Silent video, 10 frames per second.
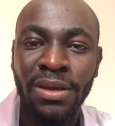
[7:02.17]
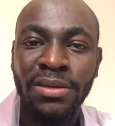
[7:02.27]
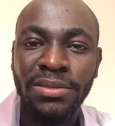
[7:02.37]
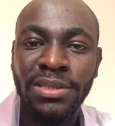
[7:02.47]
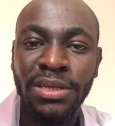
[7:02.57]

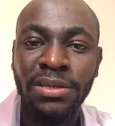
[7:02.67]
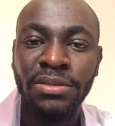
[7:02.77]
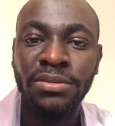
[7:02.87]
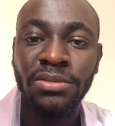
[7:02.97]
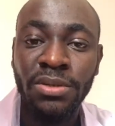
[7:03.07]
See,
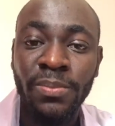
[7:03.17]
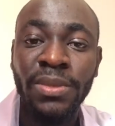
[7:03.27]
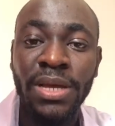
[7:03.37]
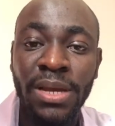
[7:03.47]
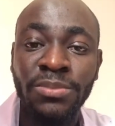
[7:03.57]

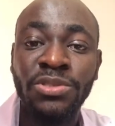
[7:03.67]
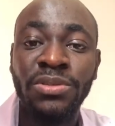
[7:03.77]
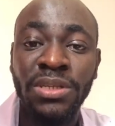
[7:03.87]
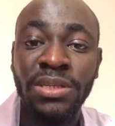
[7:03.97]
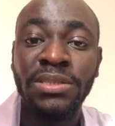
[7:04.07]
sometimes you
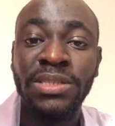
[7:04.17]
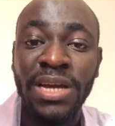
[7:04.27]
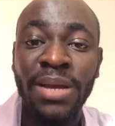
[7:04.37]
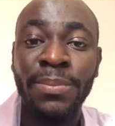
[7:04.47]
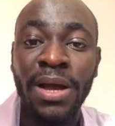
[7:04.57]
need a
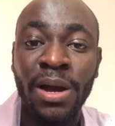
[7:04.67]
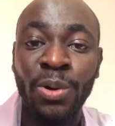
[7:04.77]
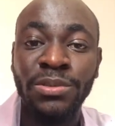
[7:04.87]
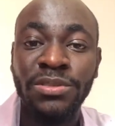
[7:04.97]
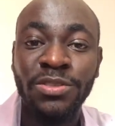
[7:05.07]
time
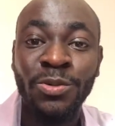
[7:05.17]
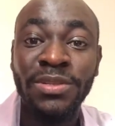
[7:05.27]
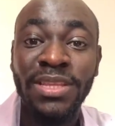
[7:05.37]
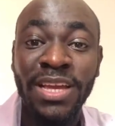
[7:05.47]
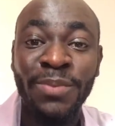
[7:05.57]
out.
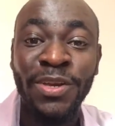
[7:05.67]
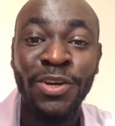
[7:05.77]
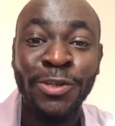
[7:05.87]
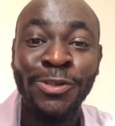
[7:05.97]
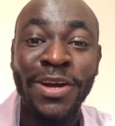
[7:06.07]
Don't think
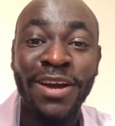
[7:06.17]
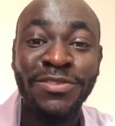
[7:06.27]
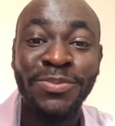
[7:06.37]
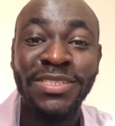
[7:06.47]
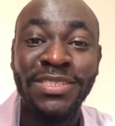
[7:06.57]
because you have to
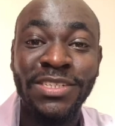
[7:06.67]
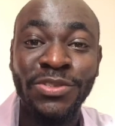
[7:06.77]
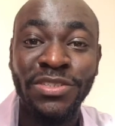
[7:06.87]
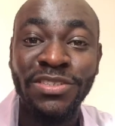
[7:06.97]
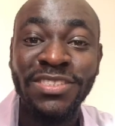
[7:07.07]
be
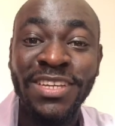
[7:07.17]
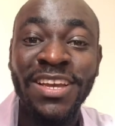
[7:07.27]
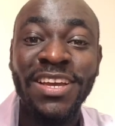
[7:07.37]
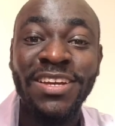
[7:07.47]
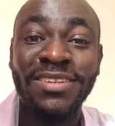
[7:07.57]
serious,
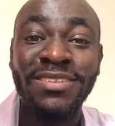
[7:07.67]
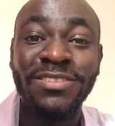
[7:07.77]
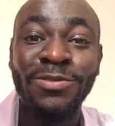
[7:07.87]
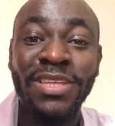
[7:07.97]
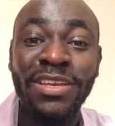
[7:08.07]
you
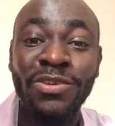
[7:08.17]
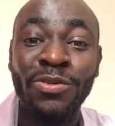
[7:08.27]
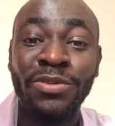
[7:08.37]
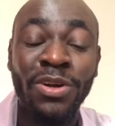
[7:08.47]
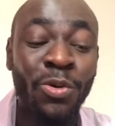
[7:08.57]
take
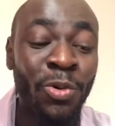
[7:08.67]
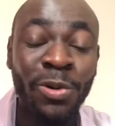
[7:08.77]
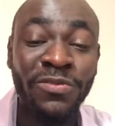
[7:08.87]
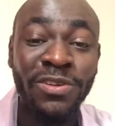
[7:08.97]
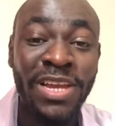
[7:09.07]
the whole
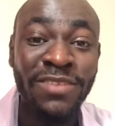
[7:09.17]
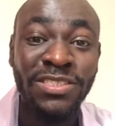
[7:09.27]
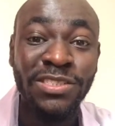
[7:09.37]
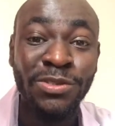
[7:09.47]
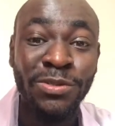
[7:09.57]
of your life
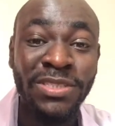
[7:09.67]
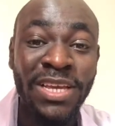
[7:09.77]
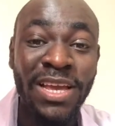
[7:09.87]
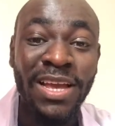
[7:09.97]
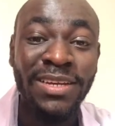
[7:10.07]
serious,
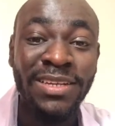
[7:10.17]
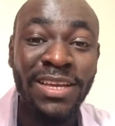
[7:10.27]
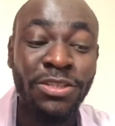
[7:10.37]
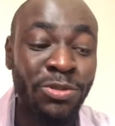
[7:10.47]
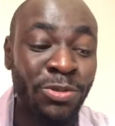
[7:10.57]
and
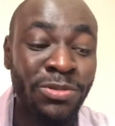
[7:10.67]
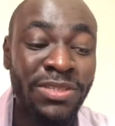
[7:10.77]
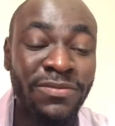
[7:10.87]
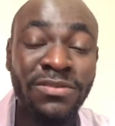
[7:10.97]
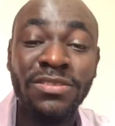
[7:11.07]
then
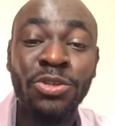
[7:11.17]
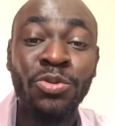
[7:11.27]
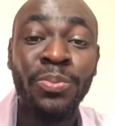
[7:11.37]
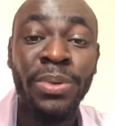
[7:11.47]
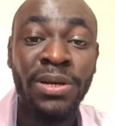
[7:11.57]
you
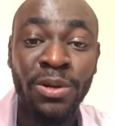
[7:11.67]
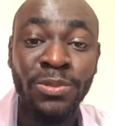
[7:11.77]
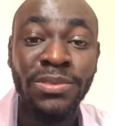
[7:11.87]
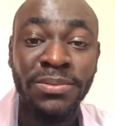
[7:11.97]
burn out.